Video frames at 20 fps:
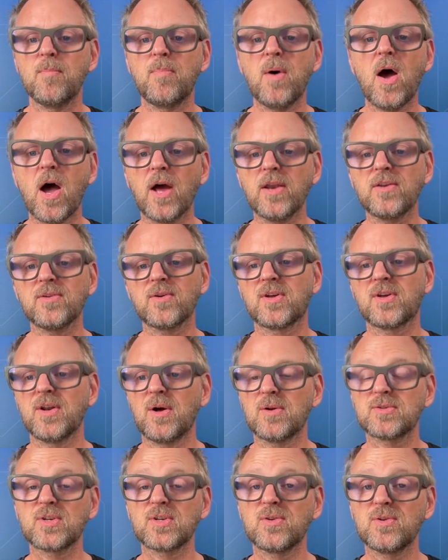But you can
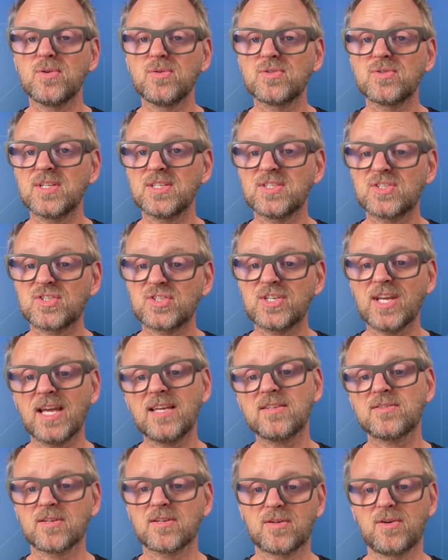also use this
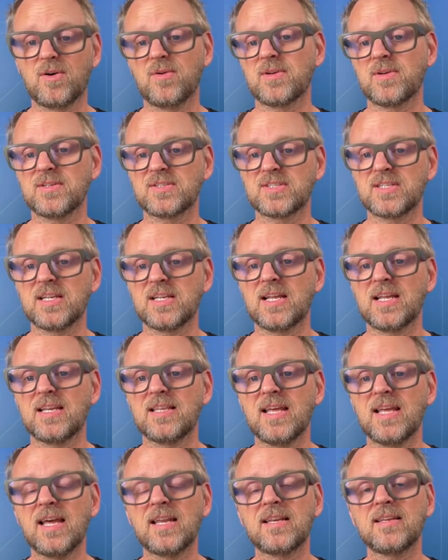JSON code instead,
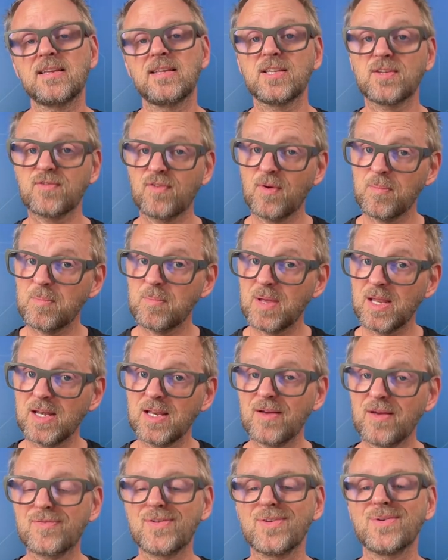and that is for
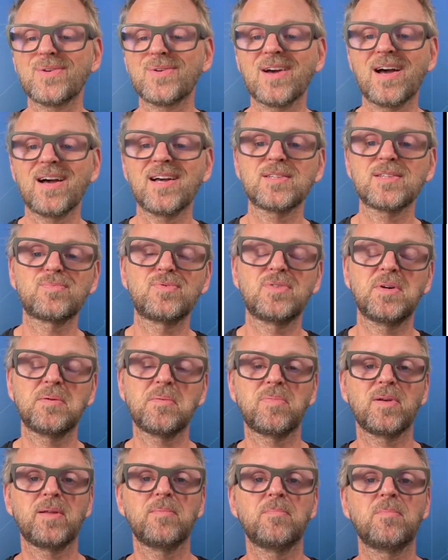many of you guys
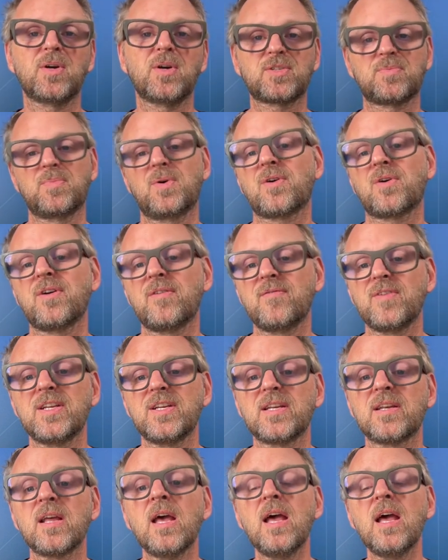probably much more
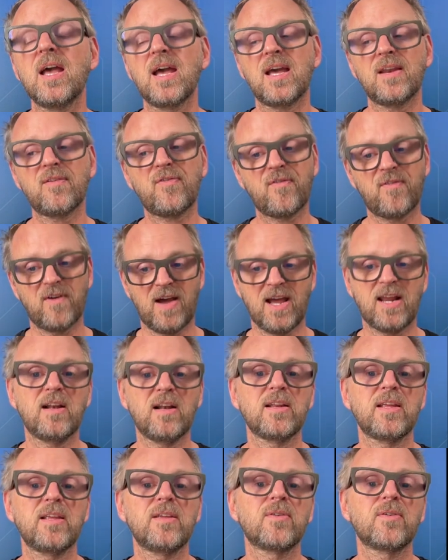convenient. And
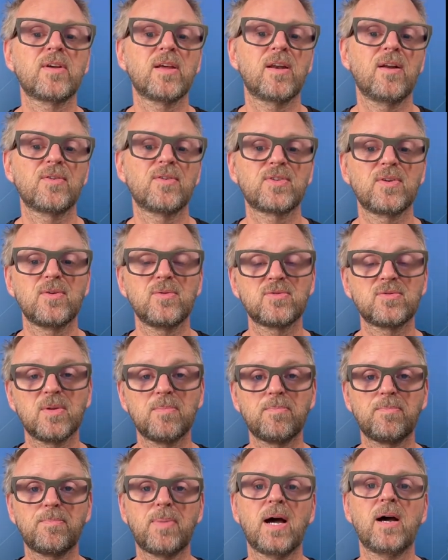finally, you can also use
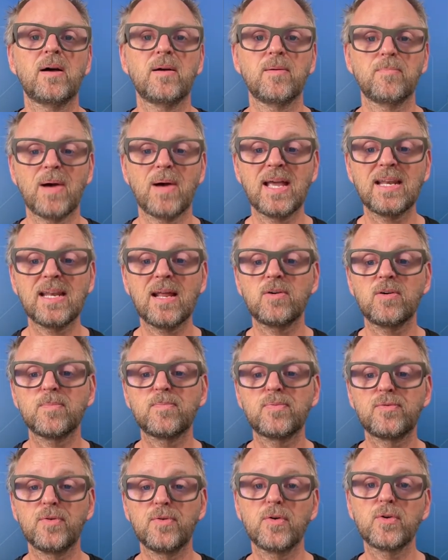the bi binary
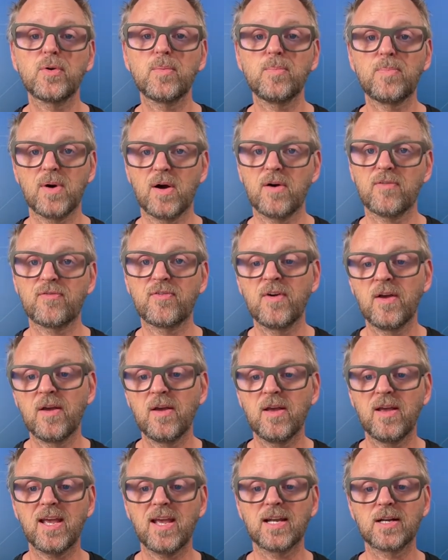protobuf
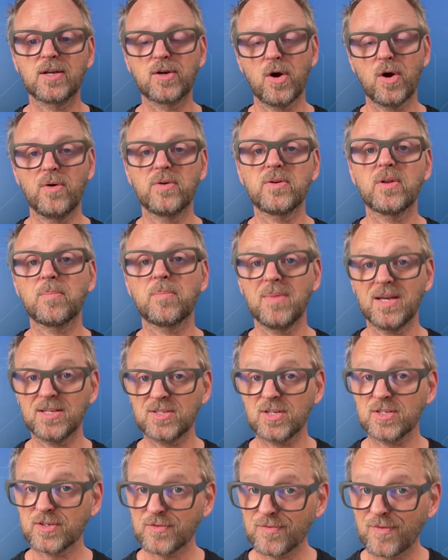encoded
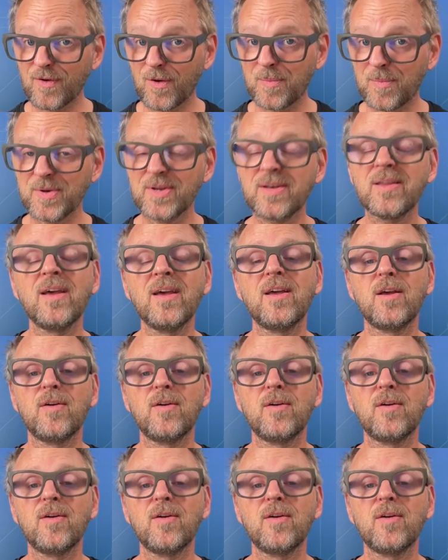message format,